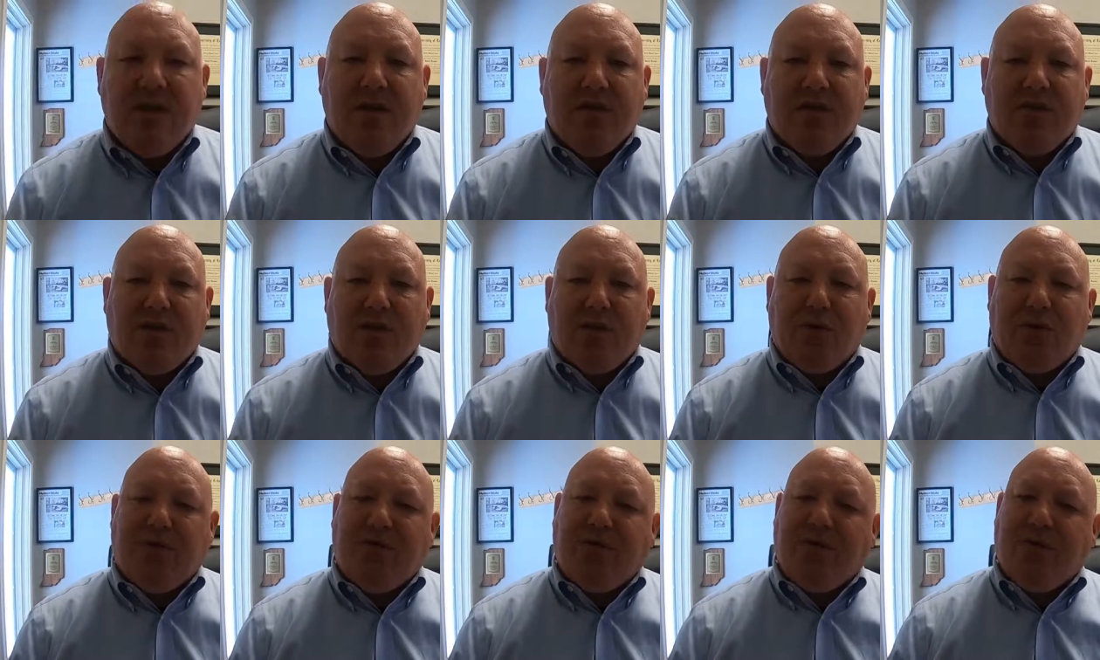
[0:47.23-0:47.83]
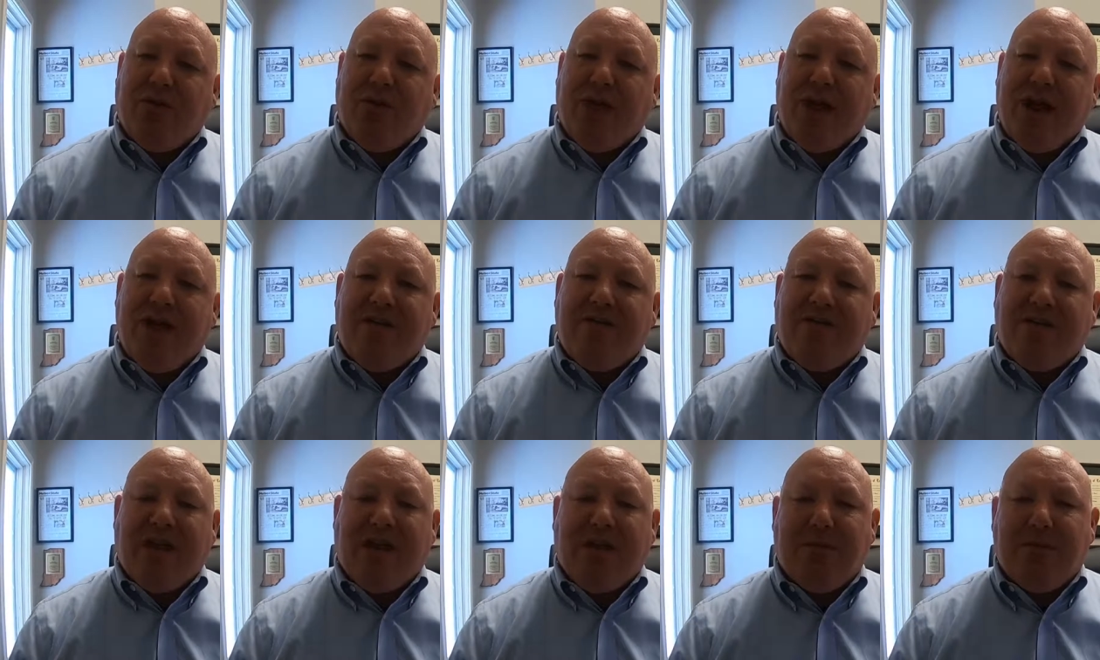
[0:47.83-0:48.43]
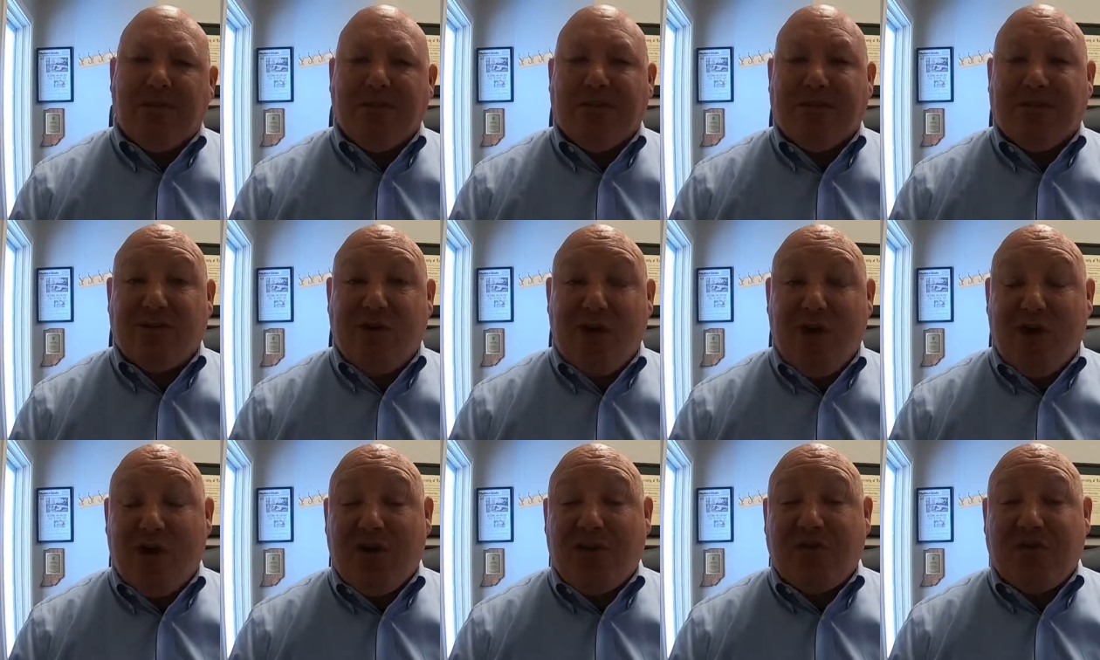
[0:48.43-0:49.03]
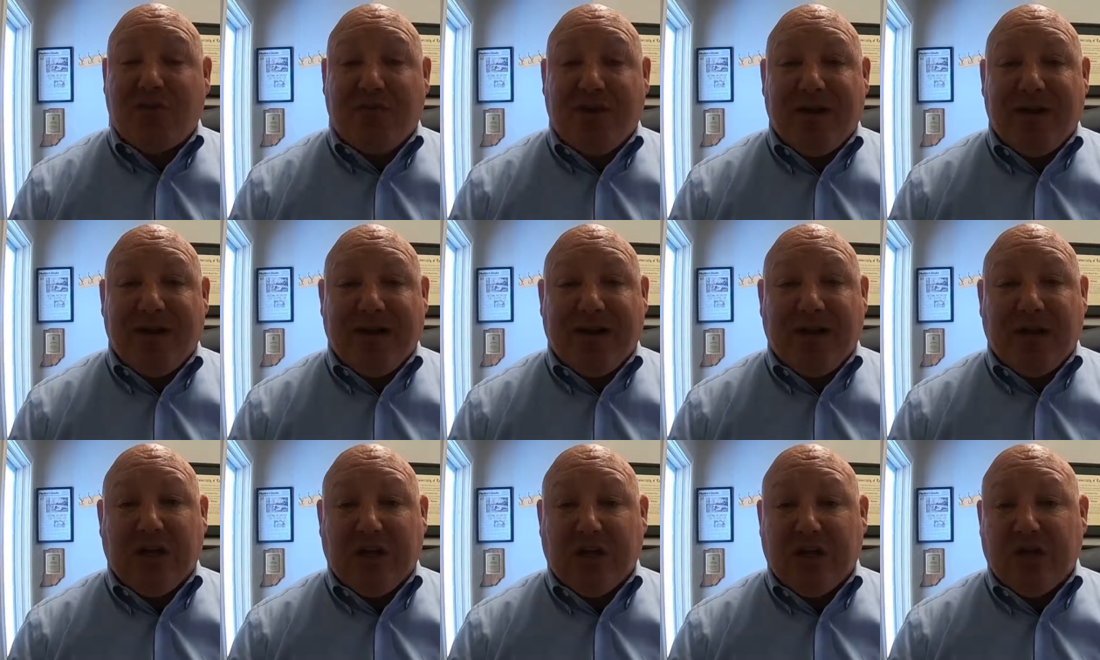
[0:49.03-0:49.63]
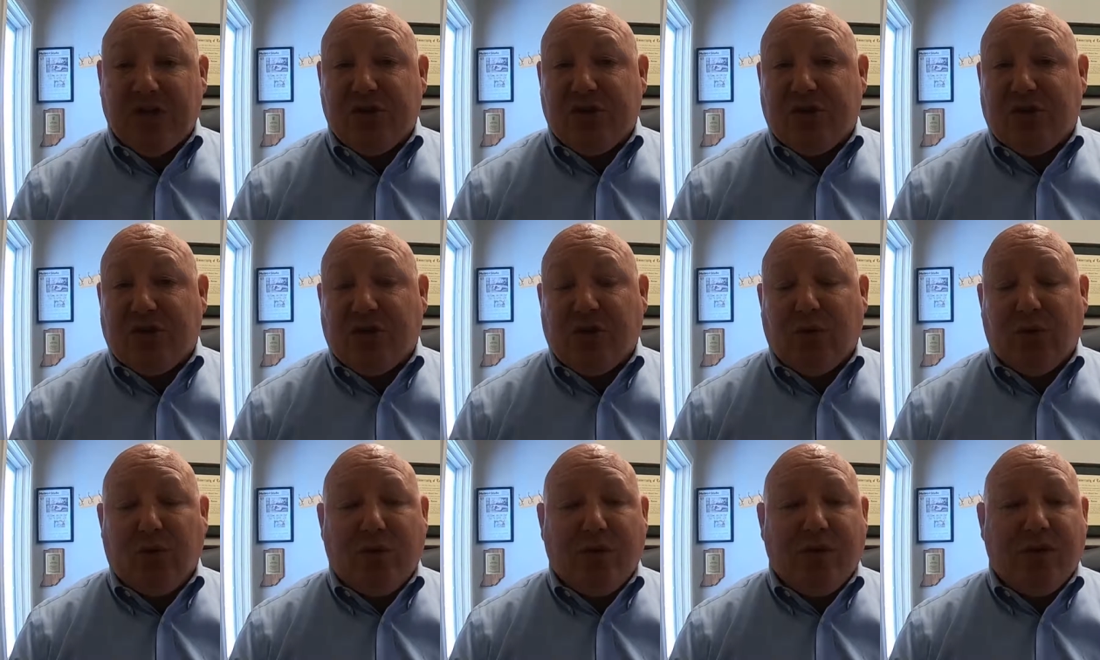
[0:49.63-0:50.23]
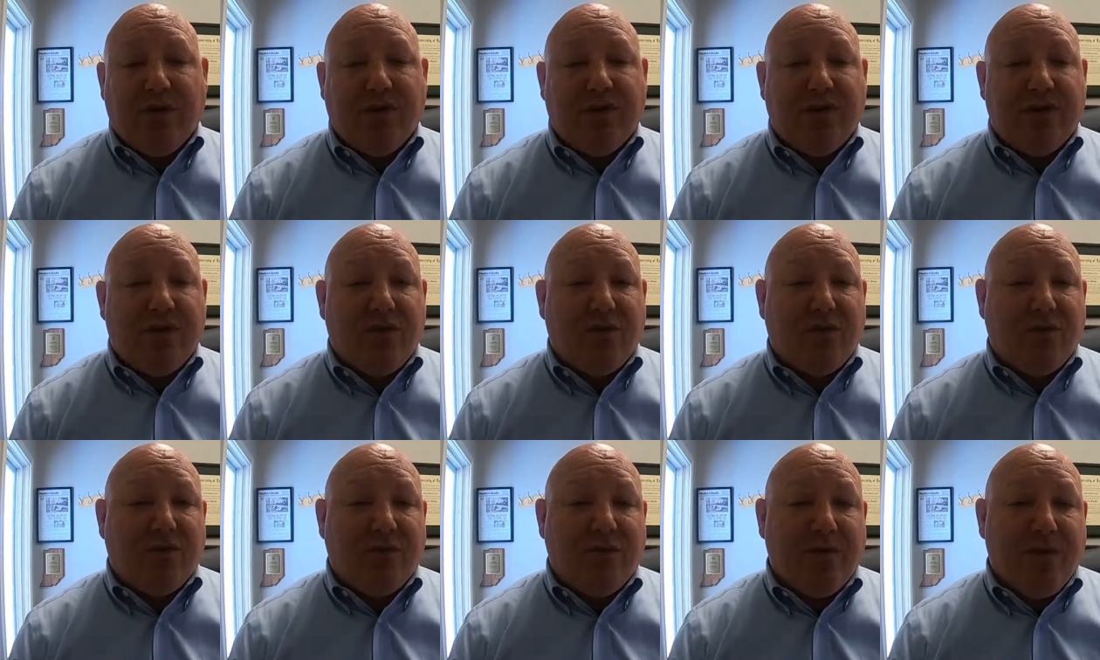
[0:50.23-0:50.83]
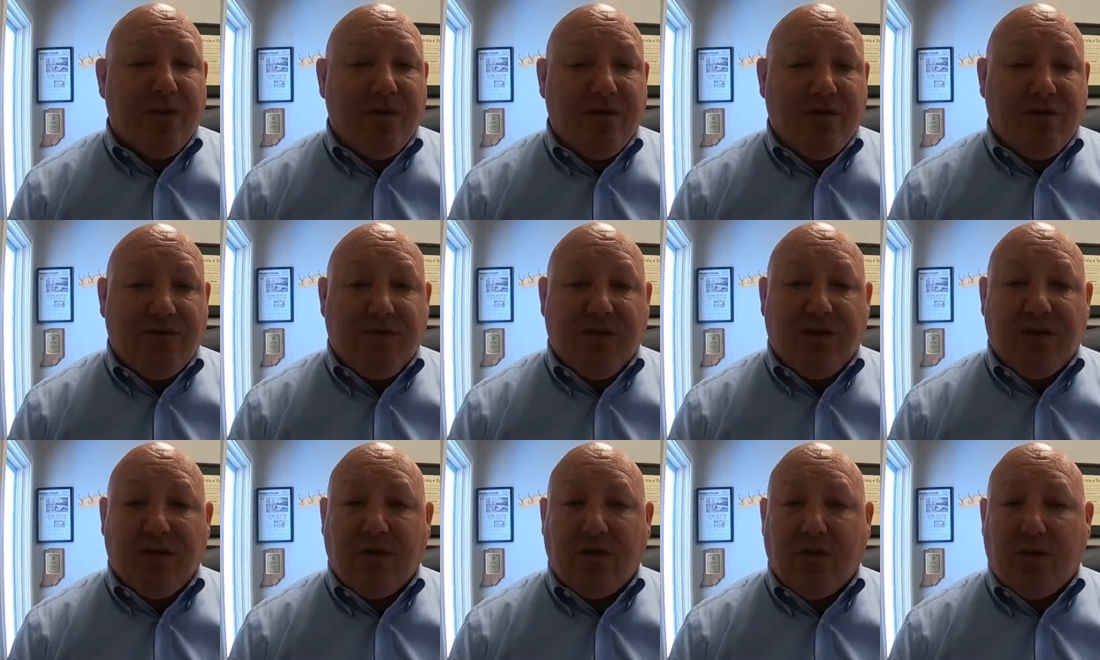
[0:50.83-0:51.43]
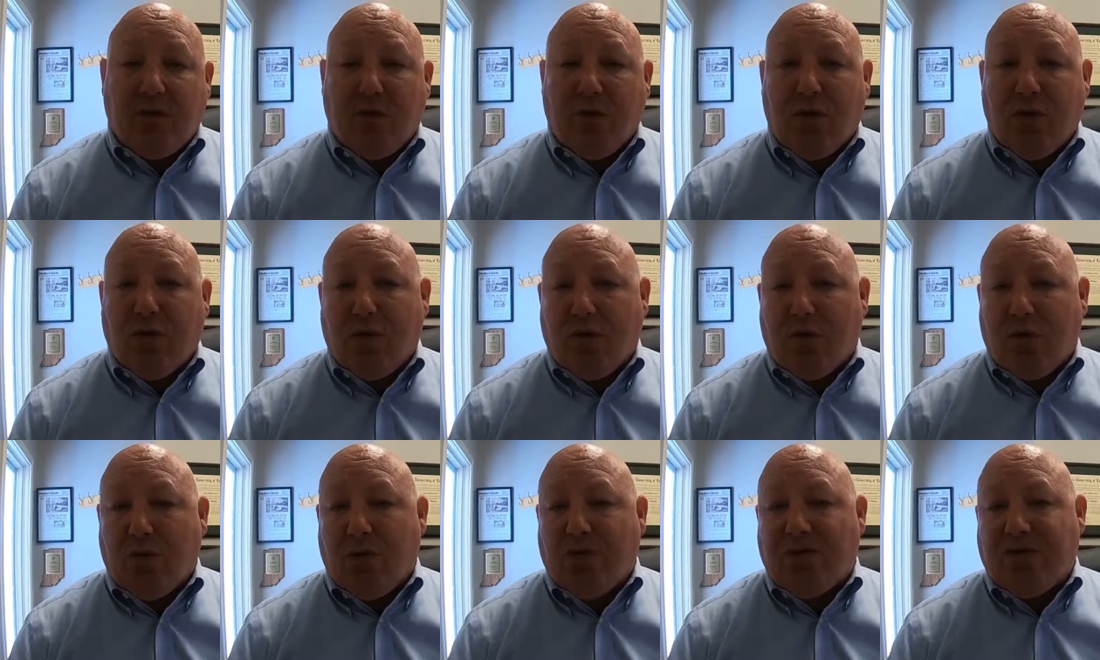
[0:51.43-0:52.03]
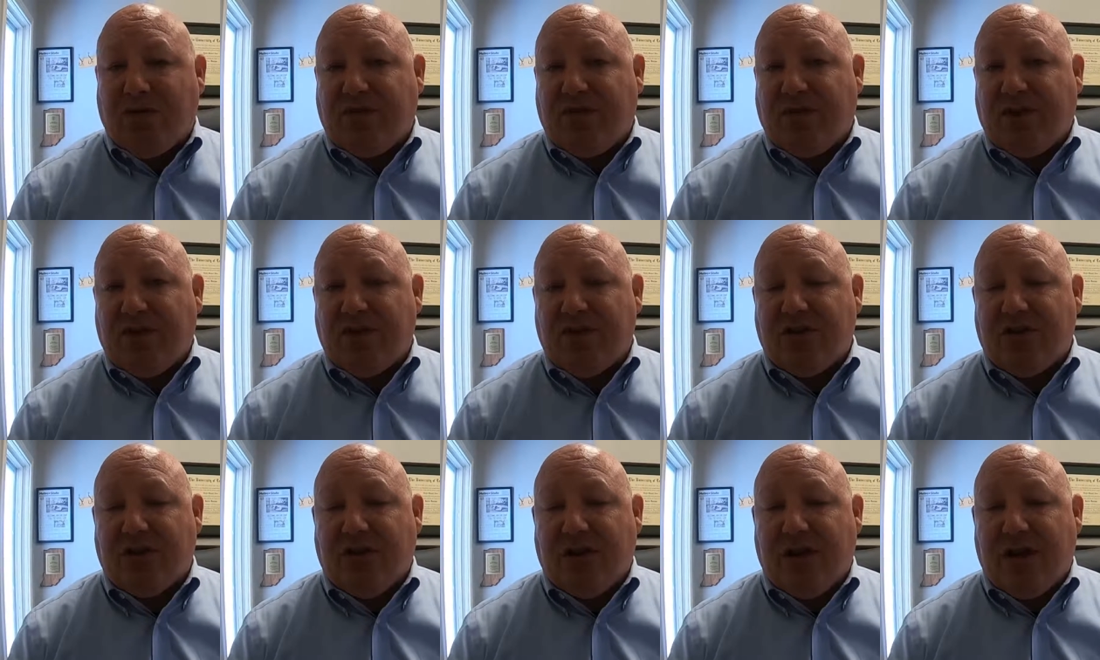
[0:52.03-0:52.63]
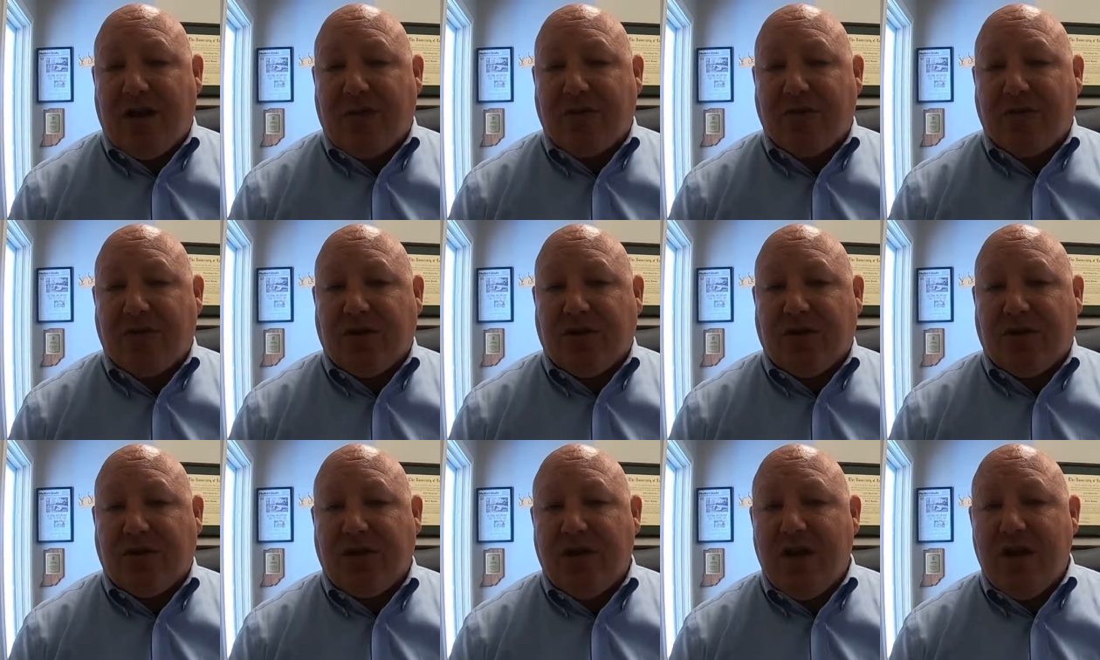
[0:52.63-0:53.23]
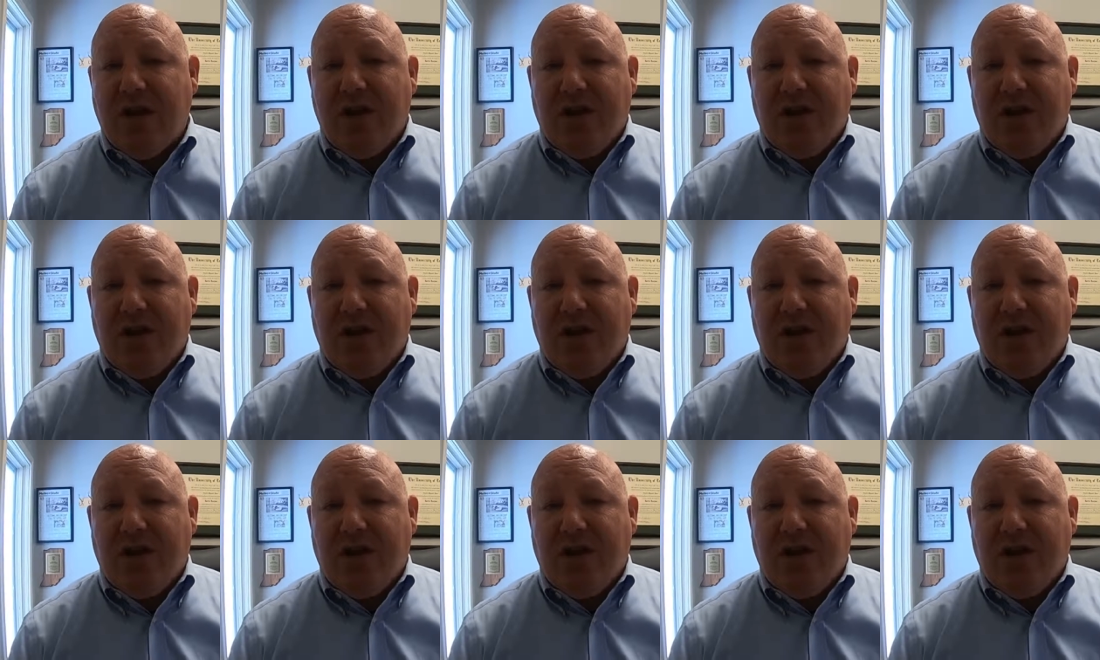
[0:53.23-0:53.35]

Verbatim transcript: So, if you have damage that's caused by a collision with another vehicle or a stationary object,